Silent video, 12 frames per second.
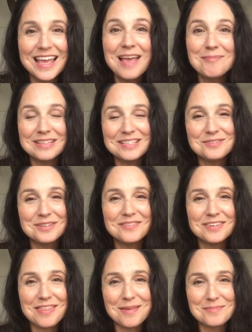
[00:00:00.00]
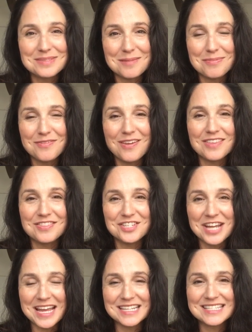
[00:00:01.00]
Please do give it a thumbs up if you get the
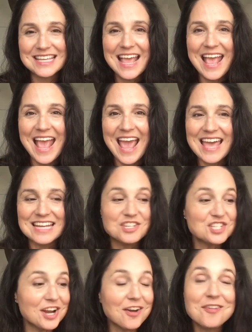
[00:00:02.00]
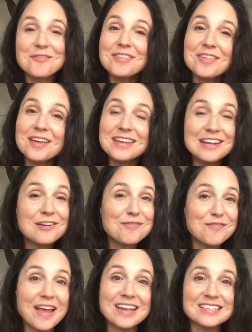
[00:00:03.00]
chance, and share it with a knitter
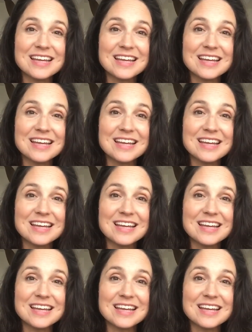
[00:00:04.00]
friend.